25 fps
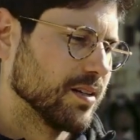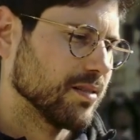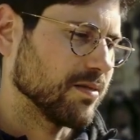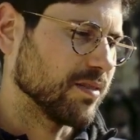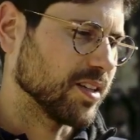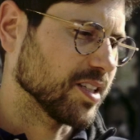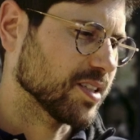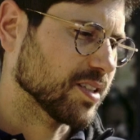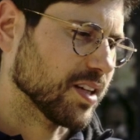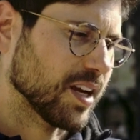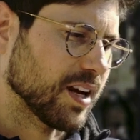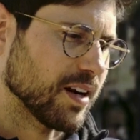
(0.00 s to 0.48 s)

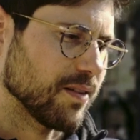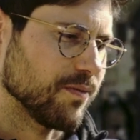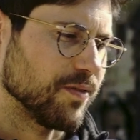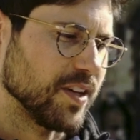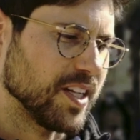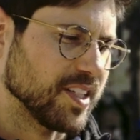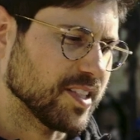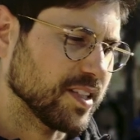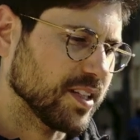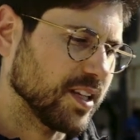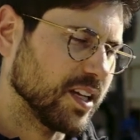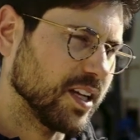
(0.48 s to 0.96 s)
this kind of
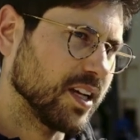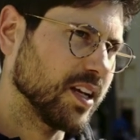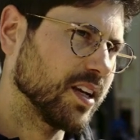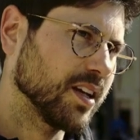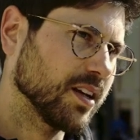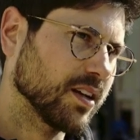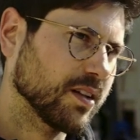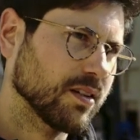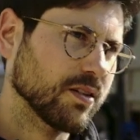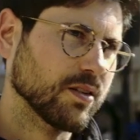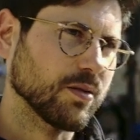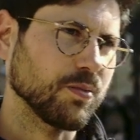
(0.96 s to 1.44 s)

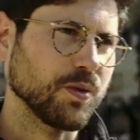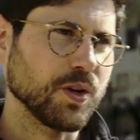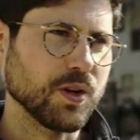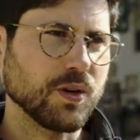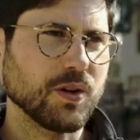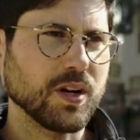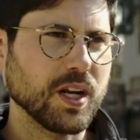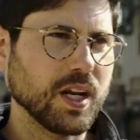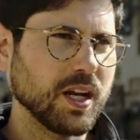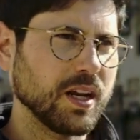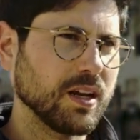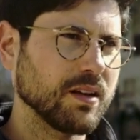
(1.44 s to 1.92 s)
VC
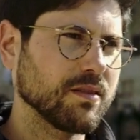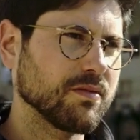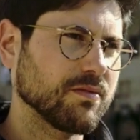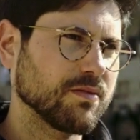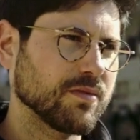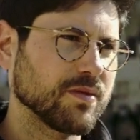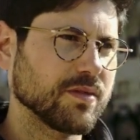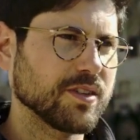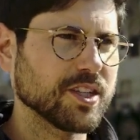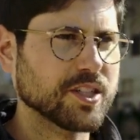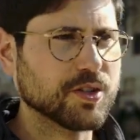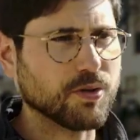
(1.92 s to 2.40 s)
community
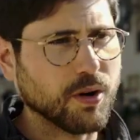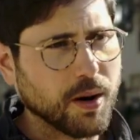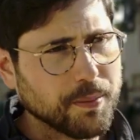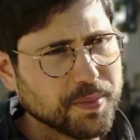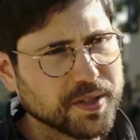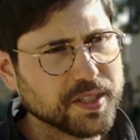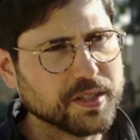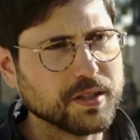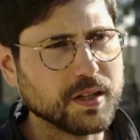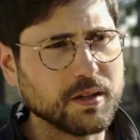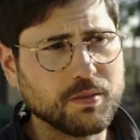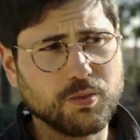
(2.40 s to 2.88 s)

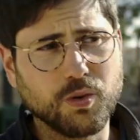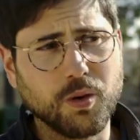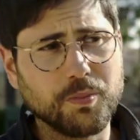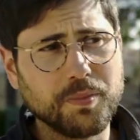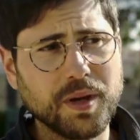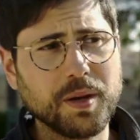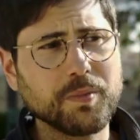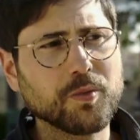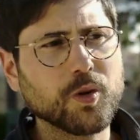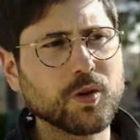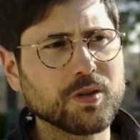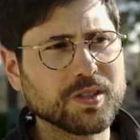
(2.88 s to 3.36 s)
discrepancy. Well,
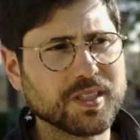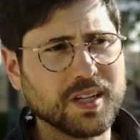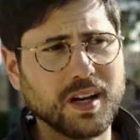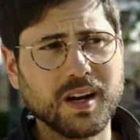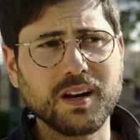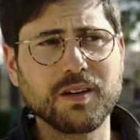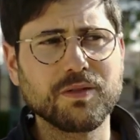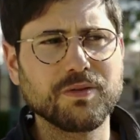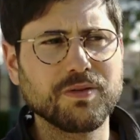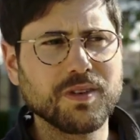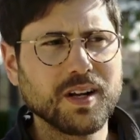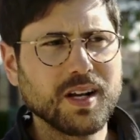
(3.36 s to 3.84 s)
meme coins
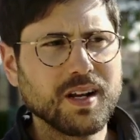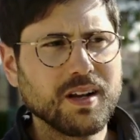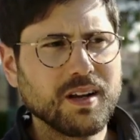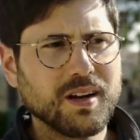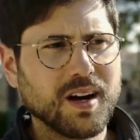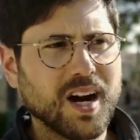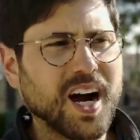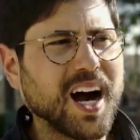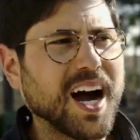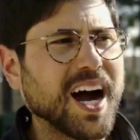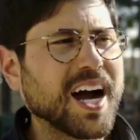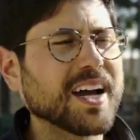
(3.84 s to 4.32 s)
kind of,
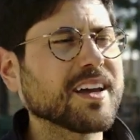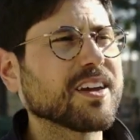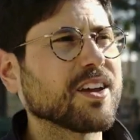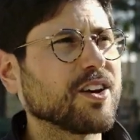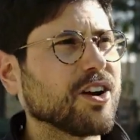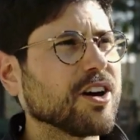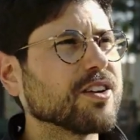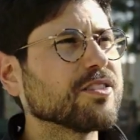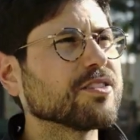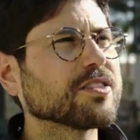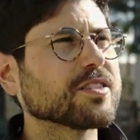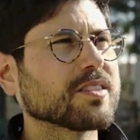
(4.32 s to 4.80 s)
I can
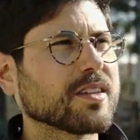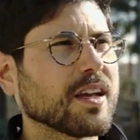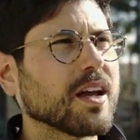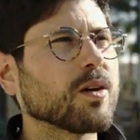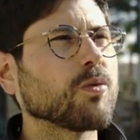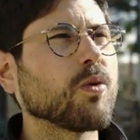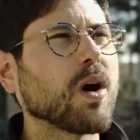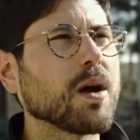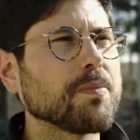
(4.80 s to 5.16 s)
understand